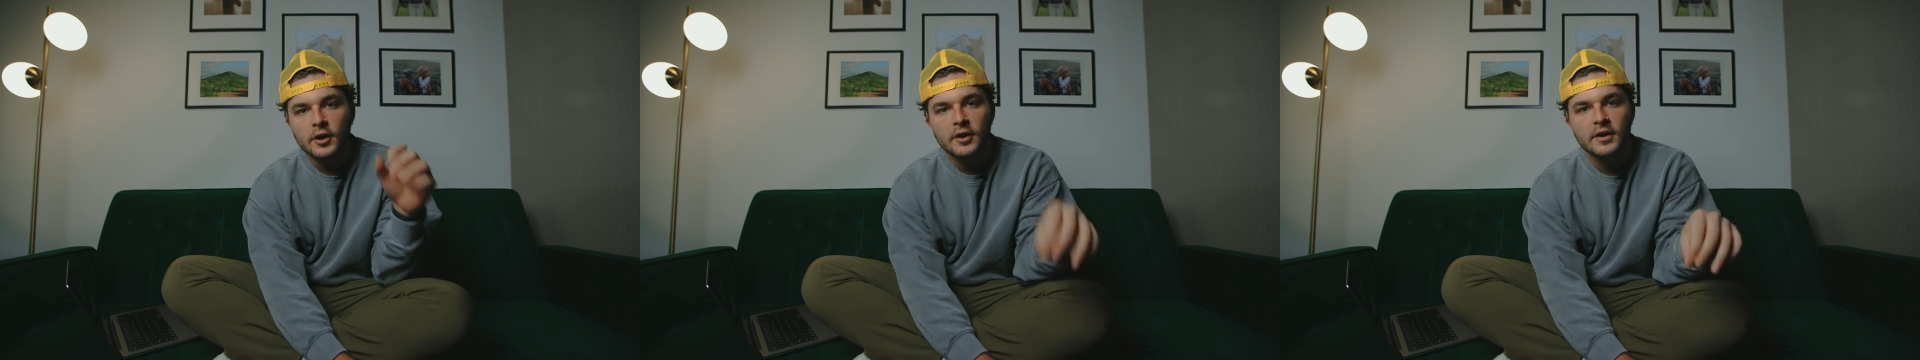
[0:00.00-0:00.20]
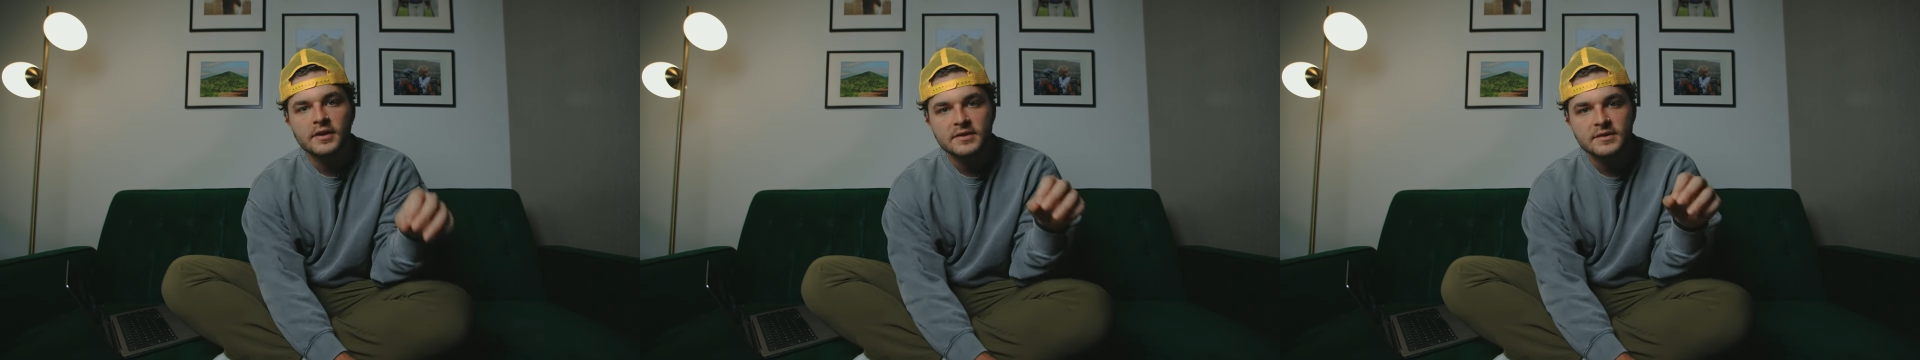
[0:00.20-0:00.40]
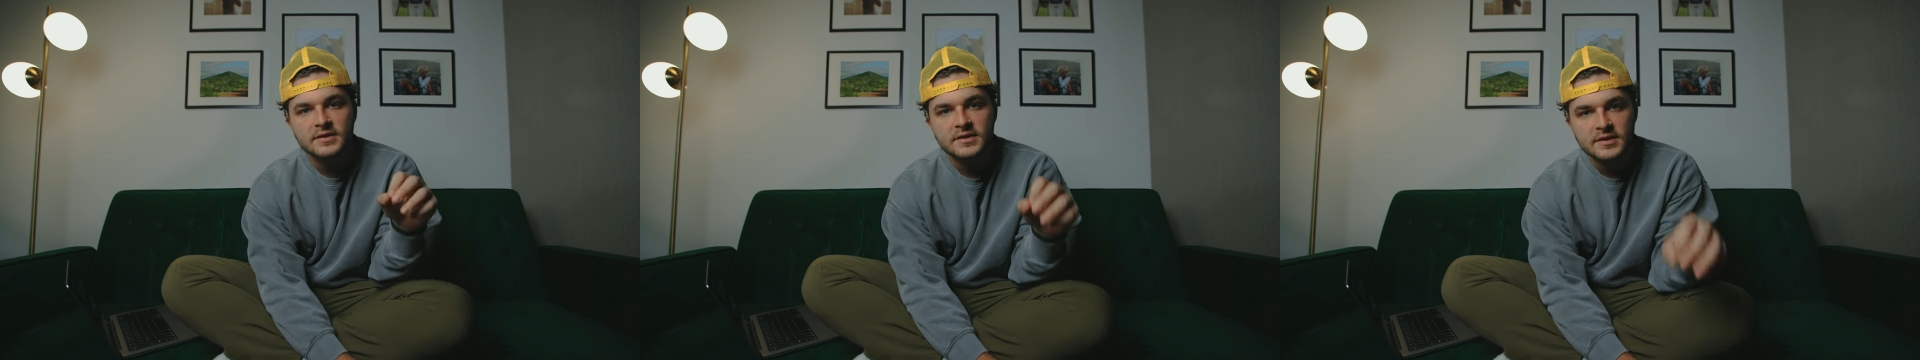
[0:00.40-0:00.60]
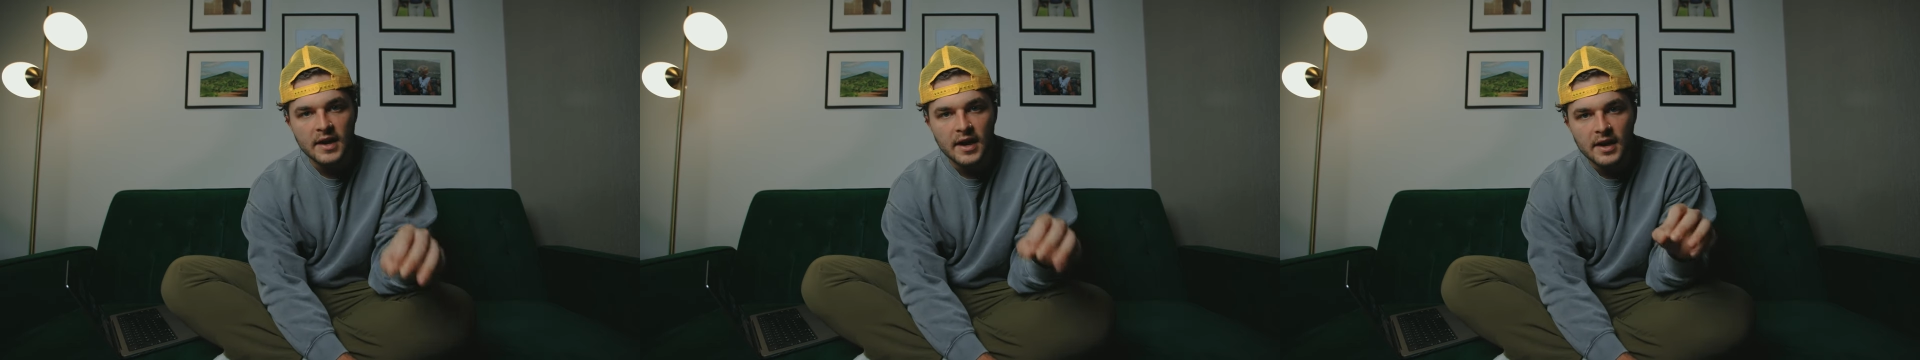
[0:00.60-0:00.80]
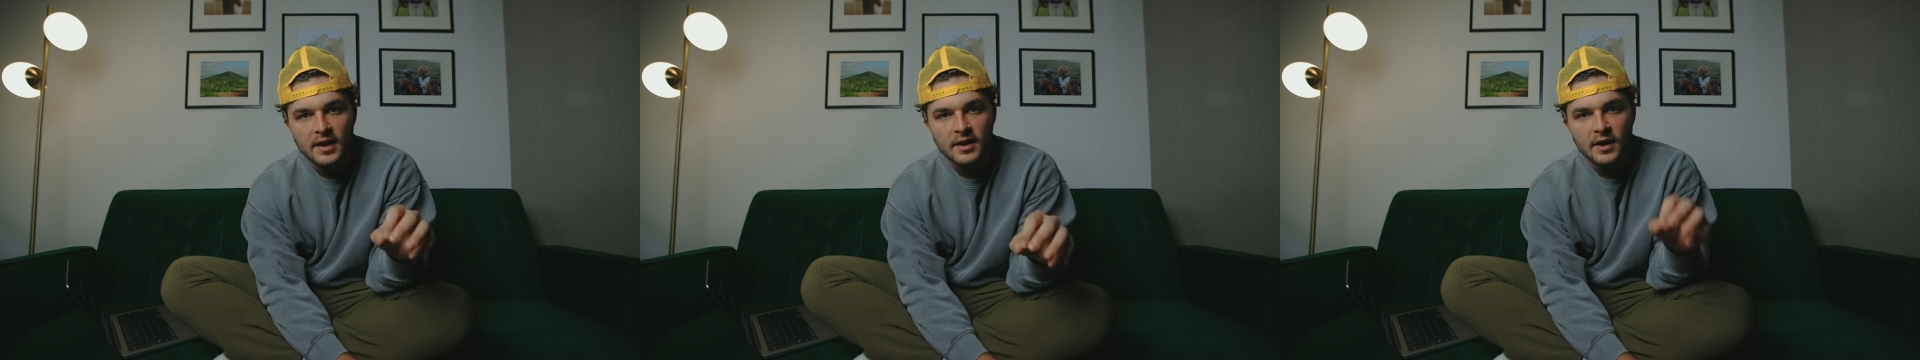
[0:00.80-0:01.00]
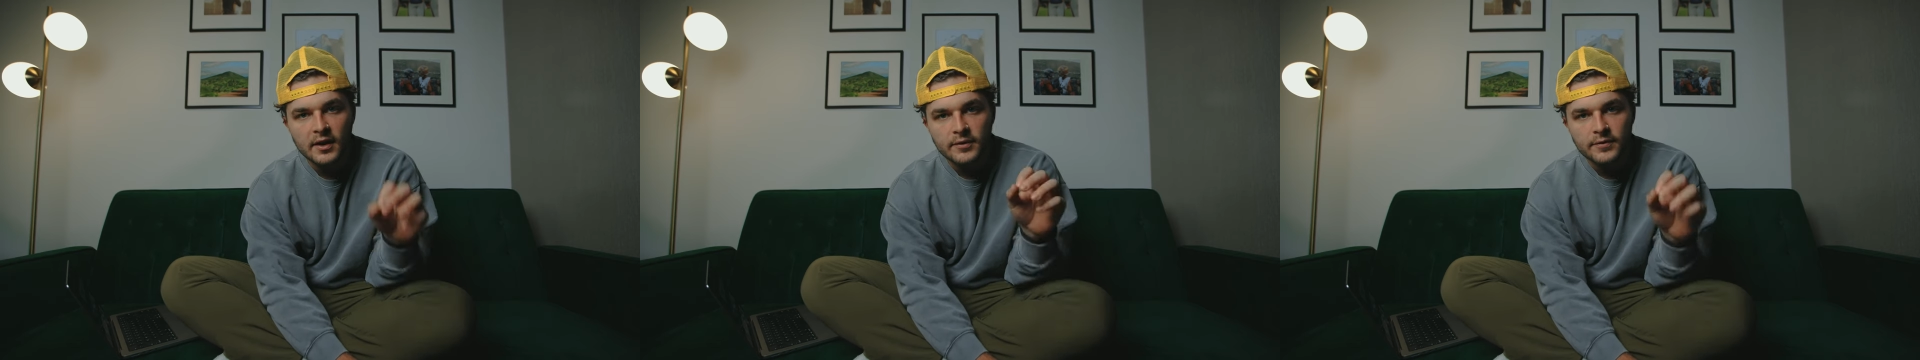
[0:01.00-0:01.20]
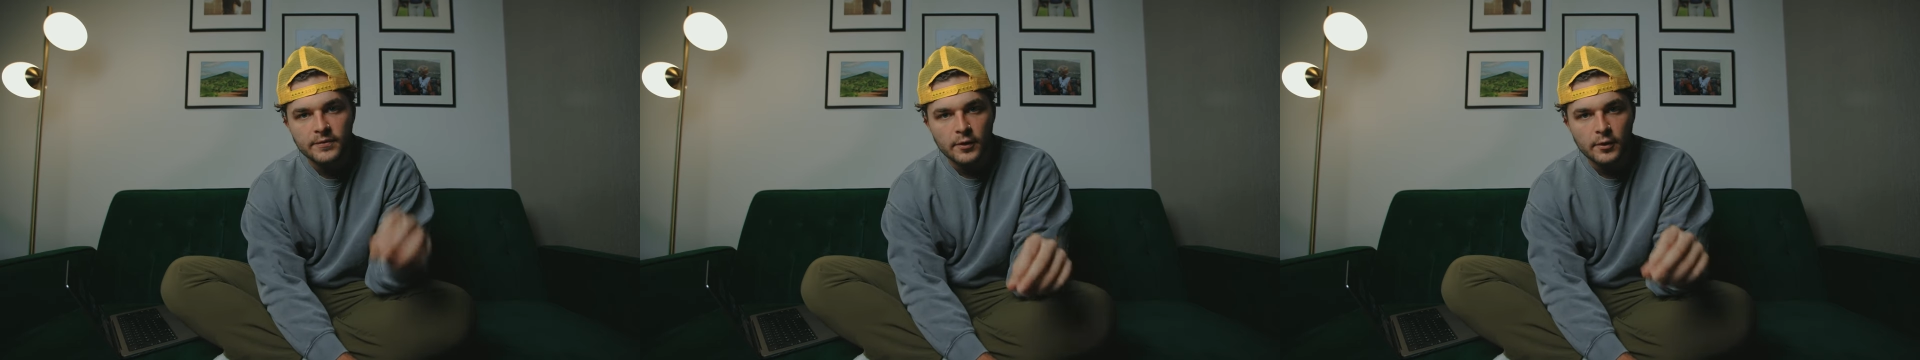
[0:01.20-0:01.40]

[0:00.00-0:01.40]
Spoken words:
current state of